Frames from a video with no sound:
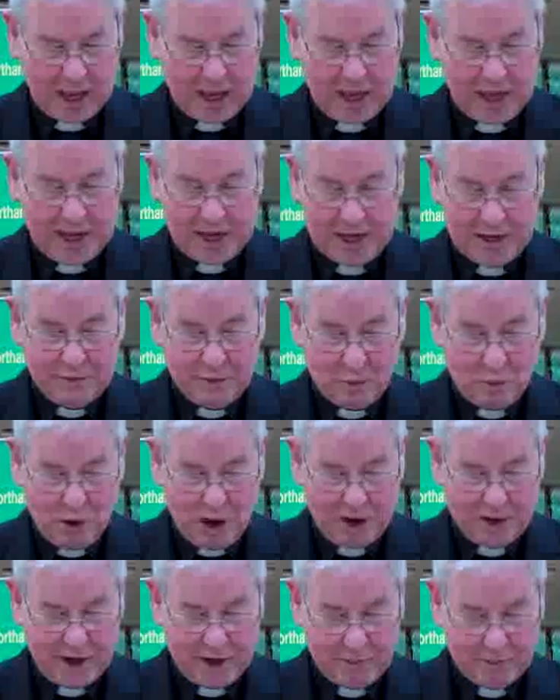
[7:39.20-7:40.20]
He'd even
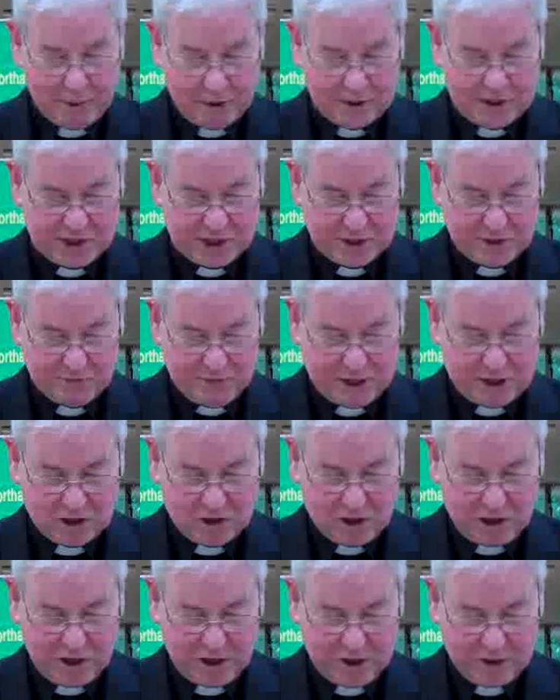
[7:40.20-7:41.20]
won, he boasted, a
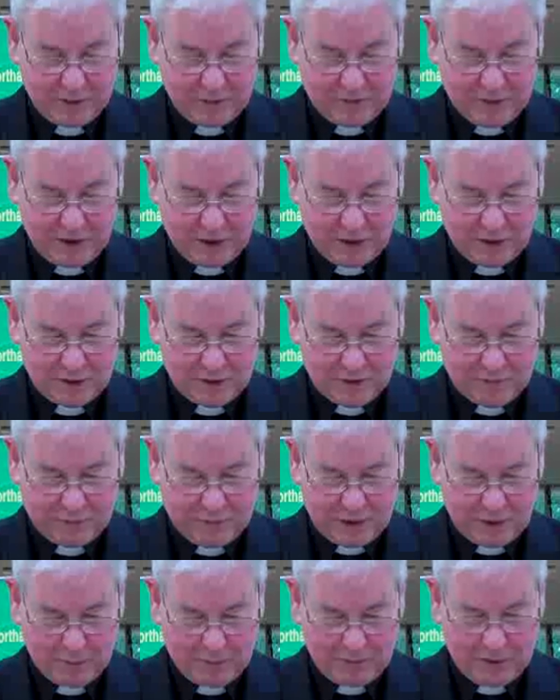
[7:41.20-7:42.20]
victory in the field of
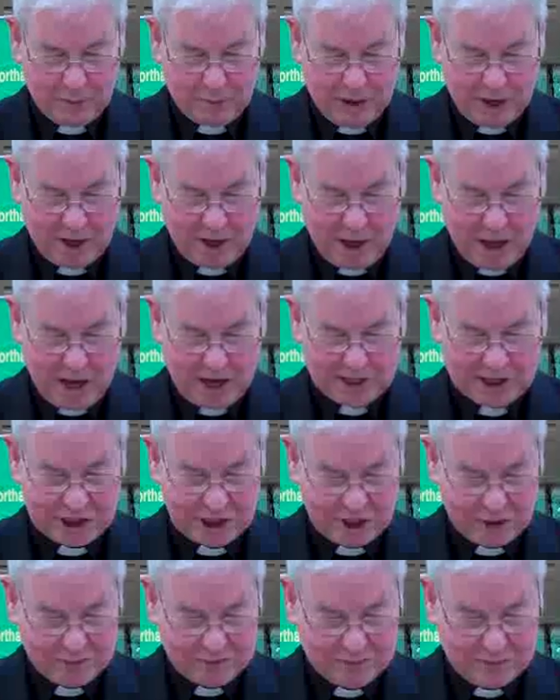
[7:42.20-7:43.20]
female
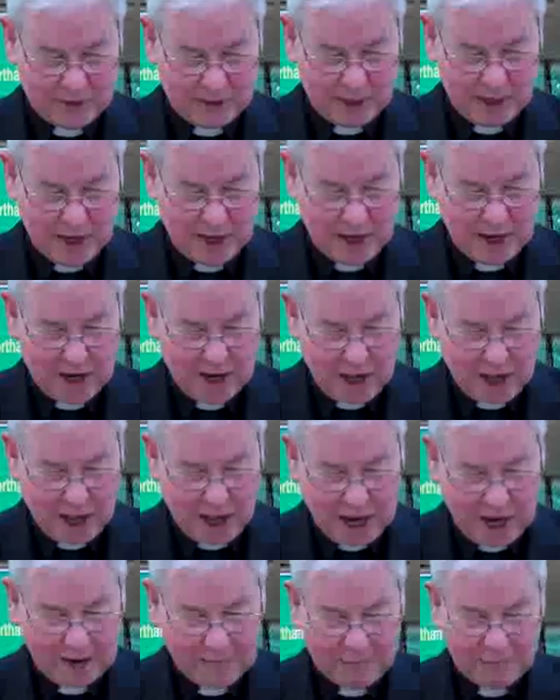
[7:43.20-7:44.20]
hygiene.
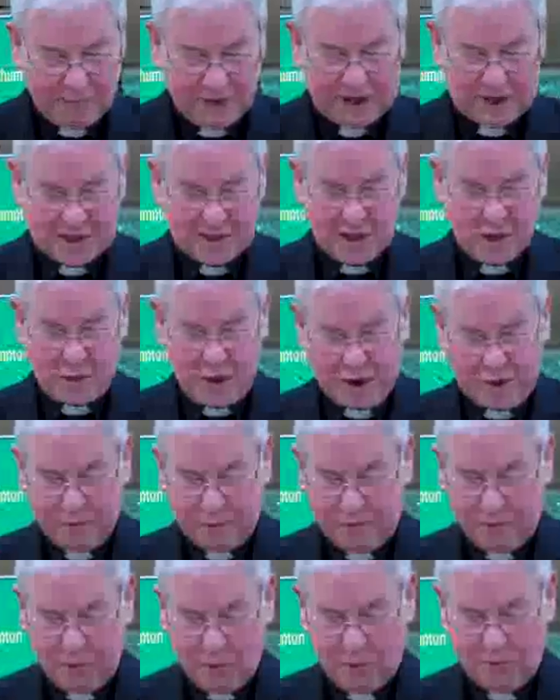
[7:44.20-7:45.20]
"I have effected a great
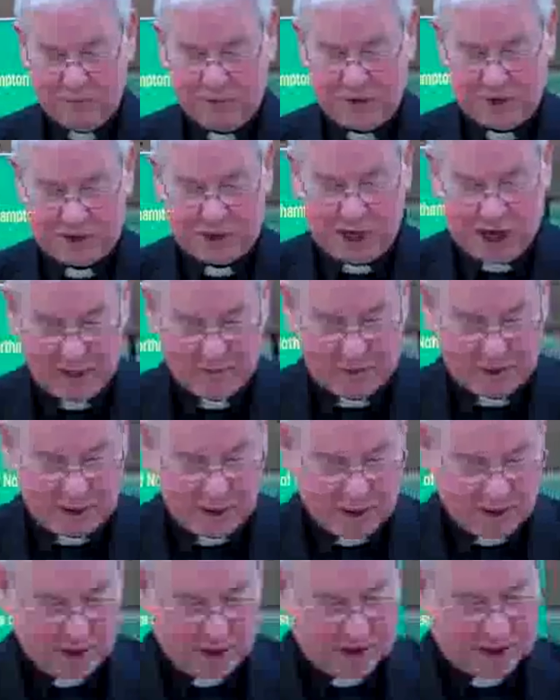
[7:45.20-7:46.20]
reform for the time in the
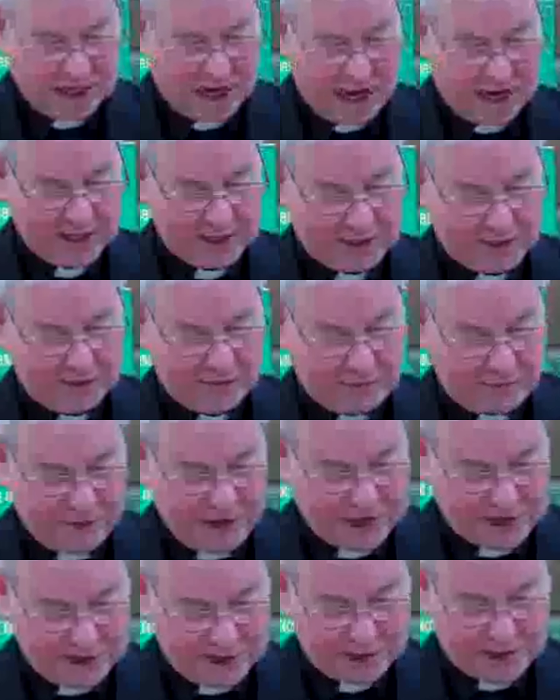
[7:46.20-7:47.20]
girls' hands and
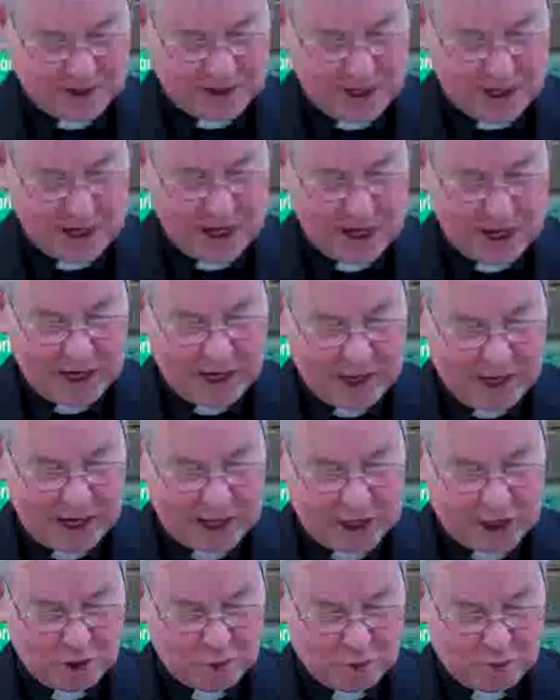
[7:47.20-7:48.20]
faces,
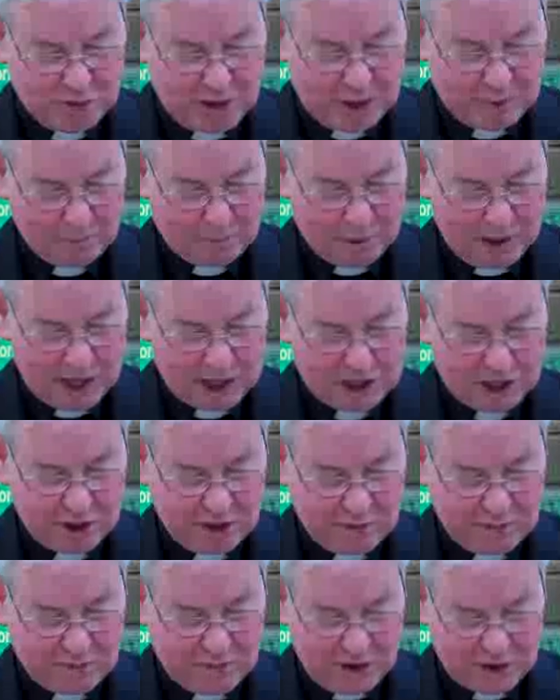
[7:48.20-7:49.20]
lectured with
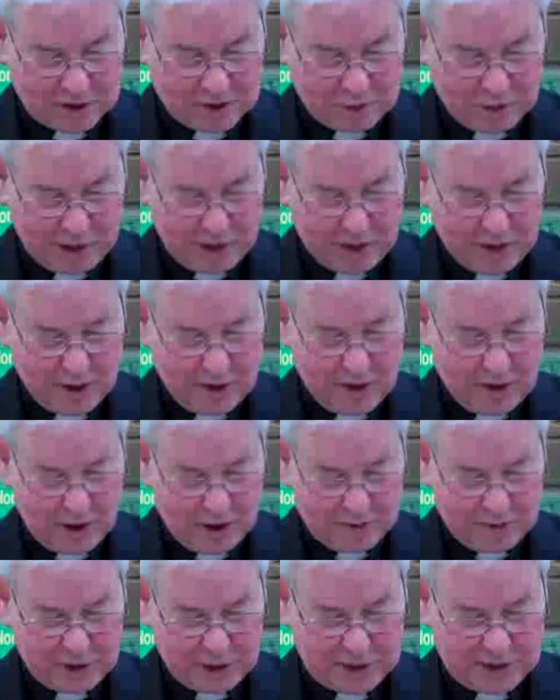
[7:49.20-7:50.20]
unblushing effrontery
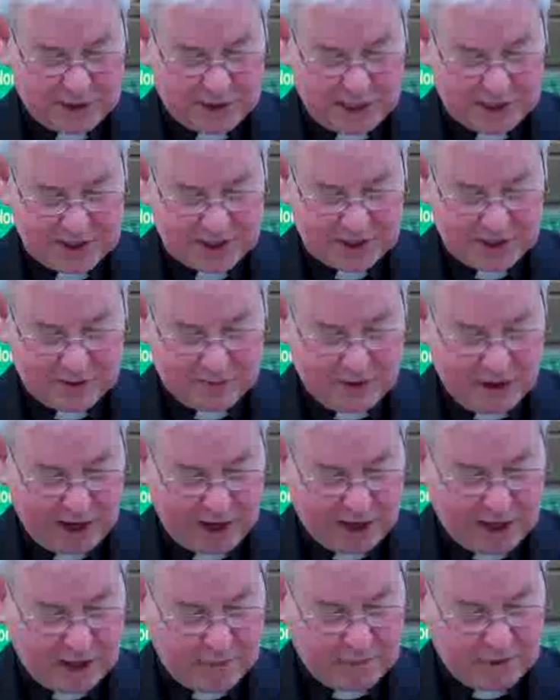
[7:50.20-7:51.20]
on the necessity of
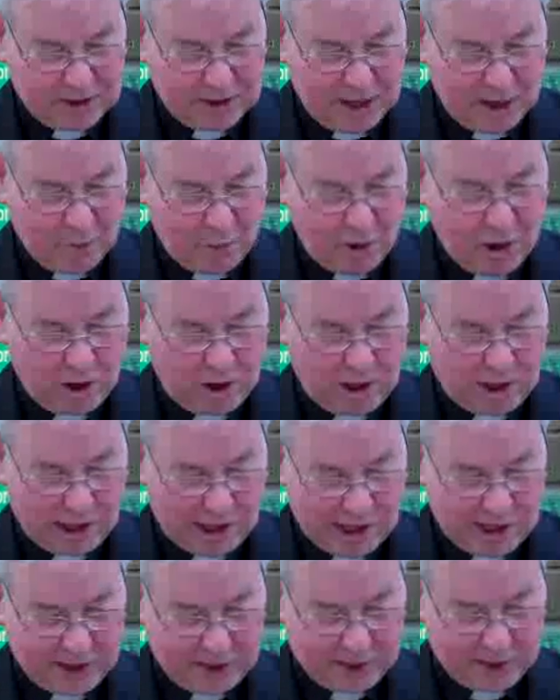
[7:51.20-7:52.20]
their keeping their work
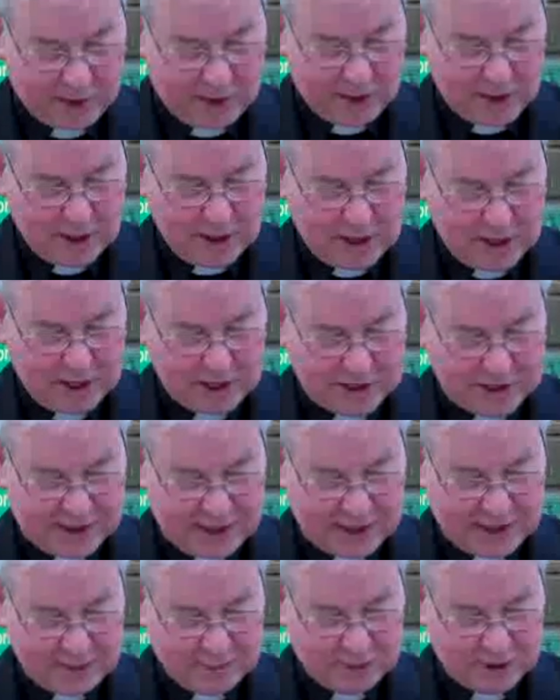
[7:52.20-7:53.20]
clean, and
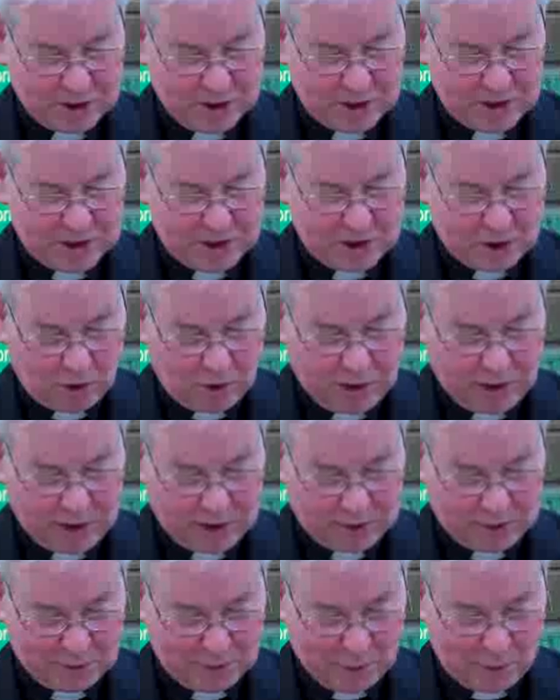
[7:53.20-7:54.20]
set them to knit
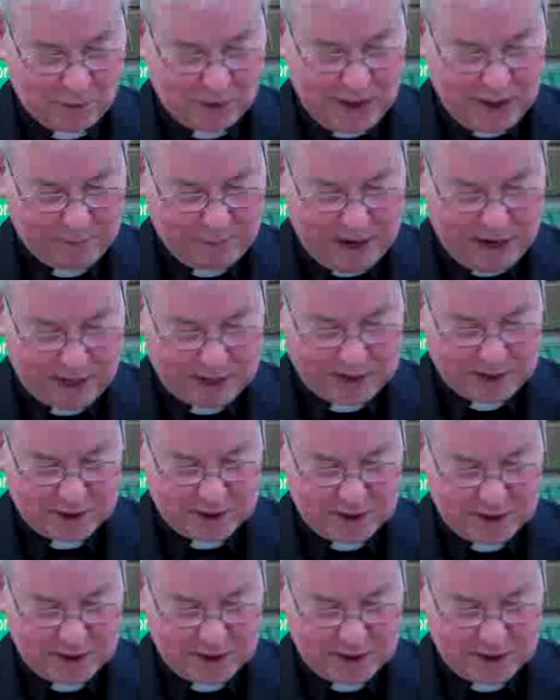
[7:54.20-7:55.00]
stockings with all their might.